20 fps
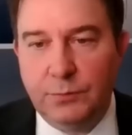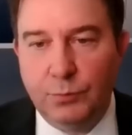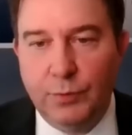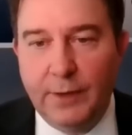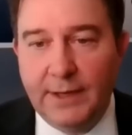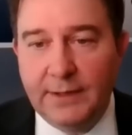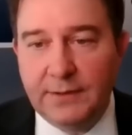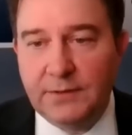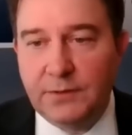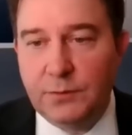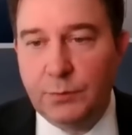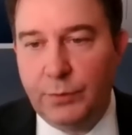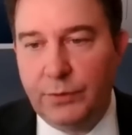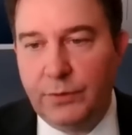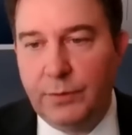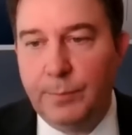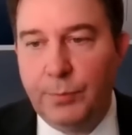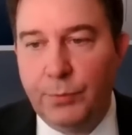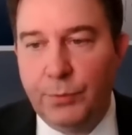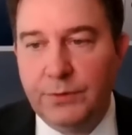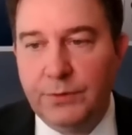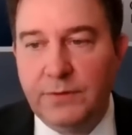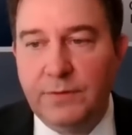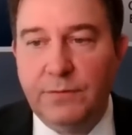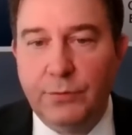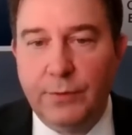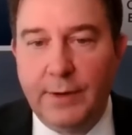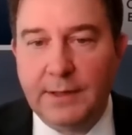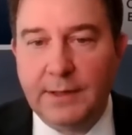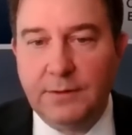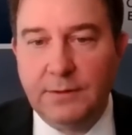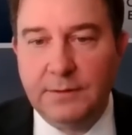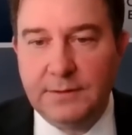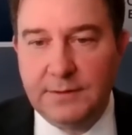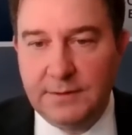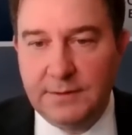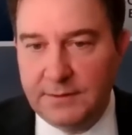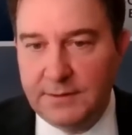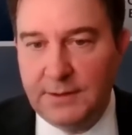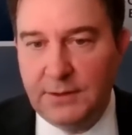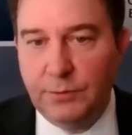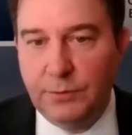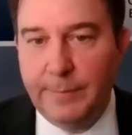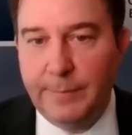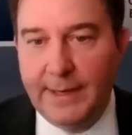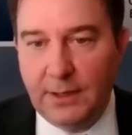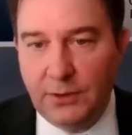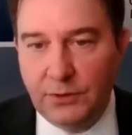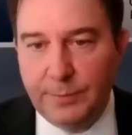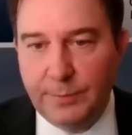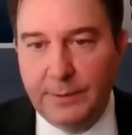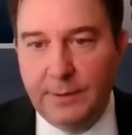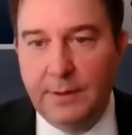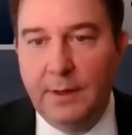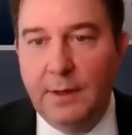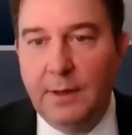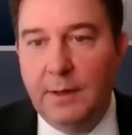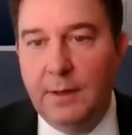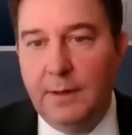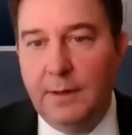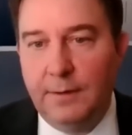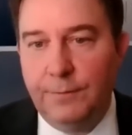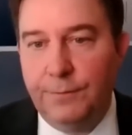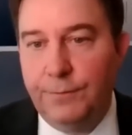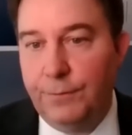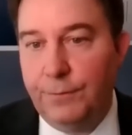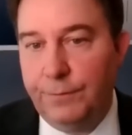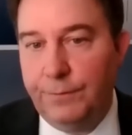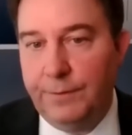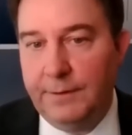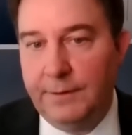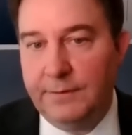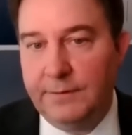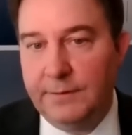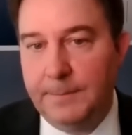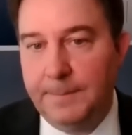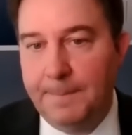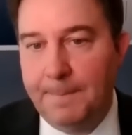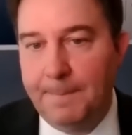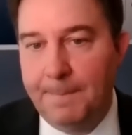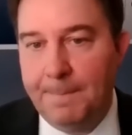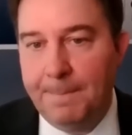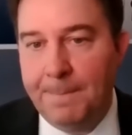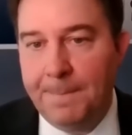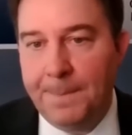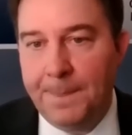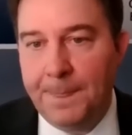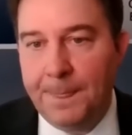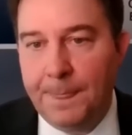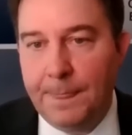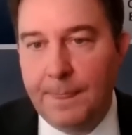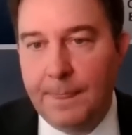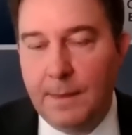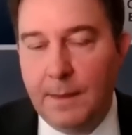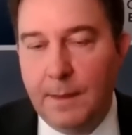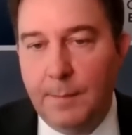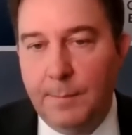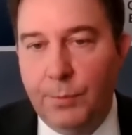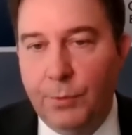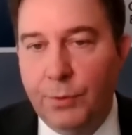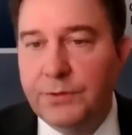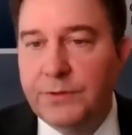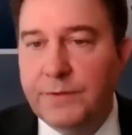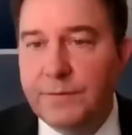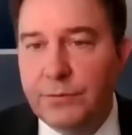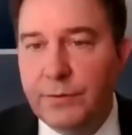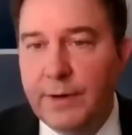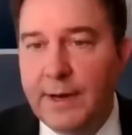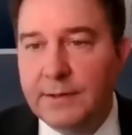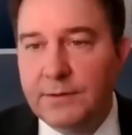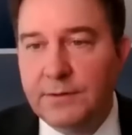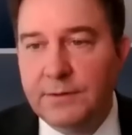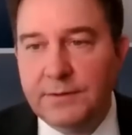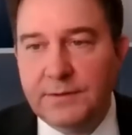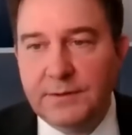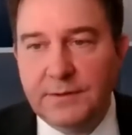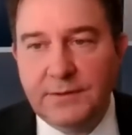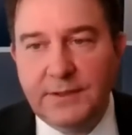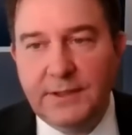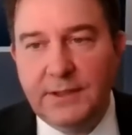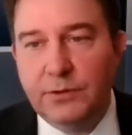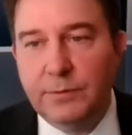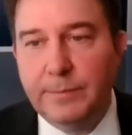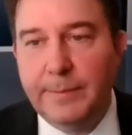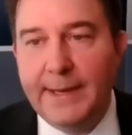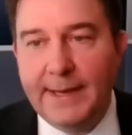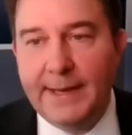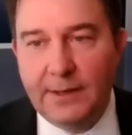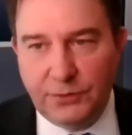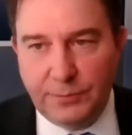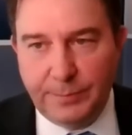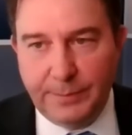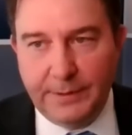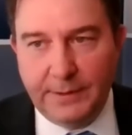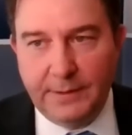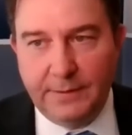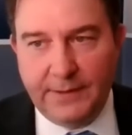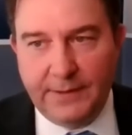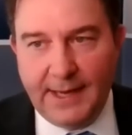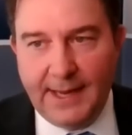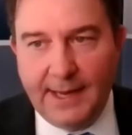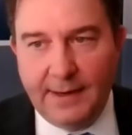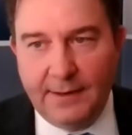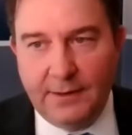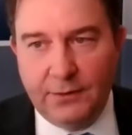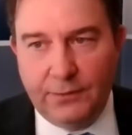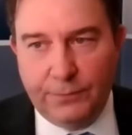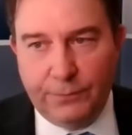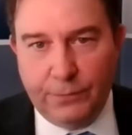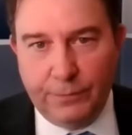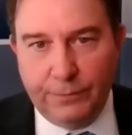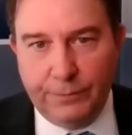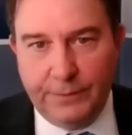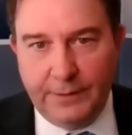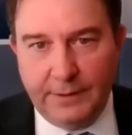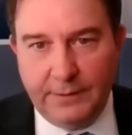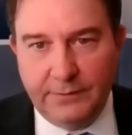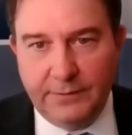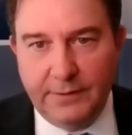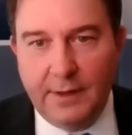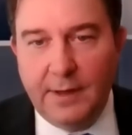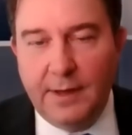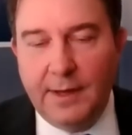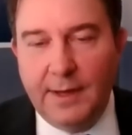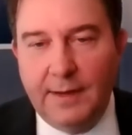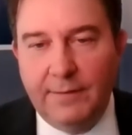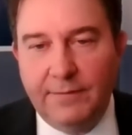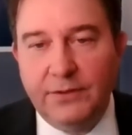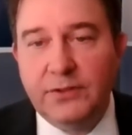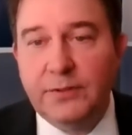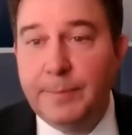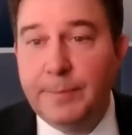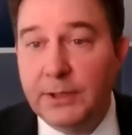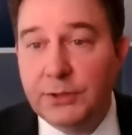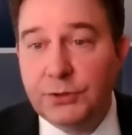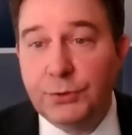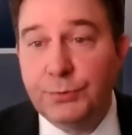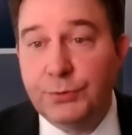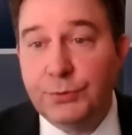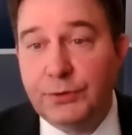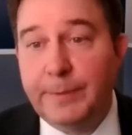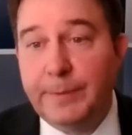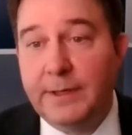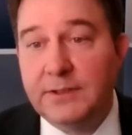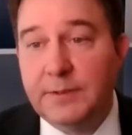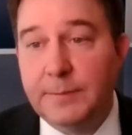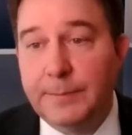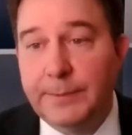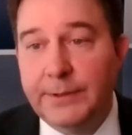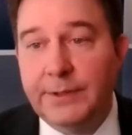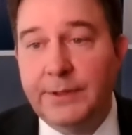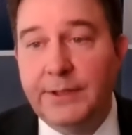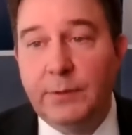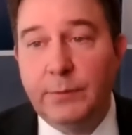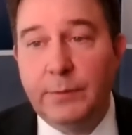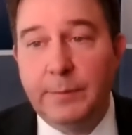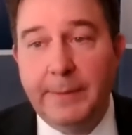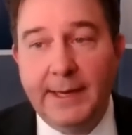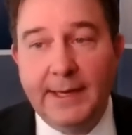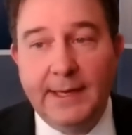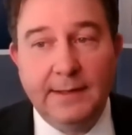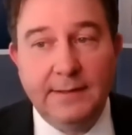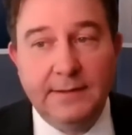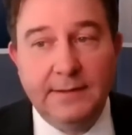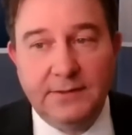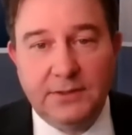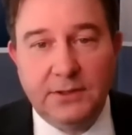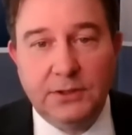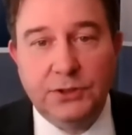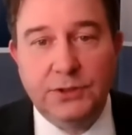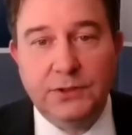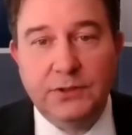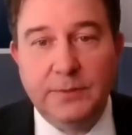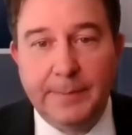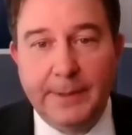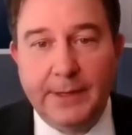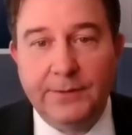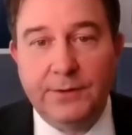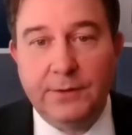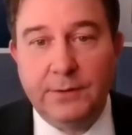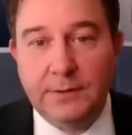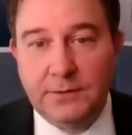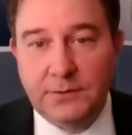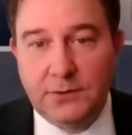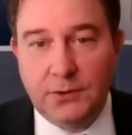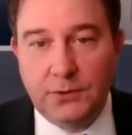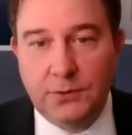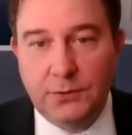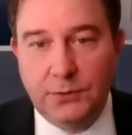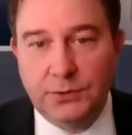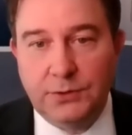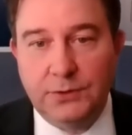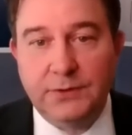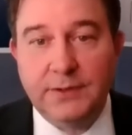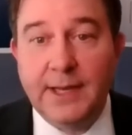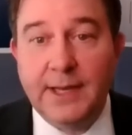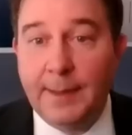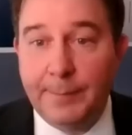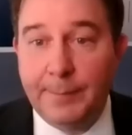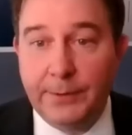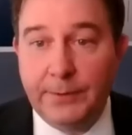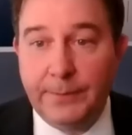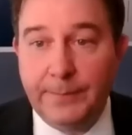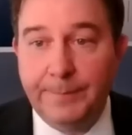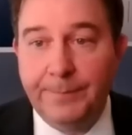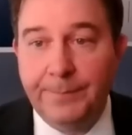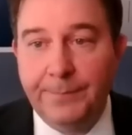rests with the boards of directors and senior management of FERFIs. Boards of directors and senior management of Canada's FERFIs have a special responsibility when making decisions about their institution's capital.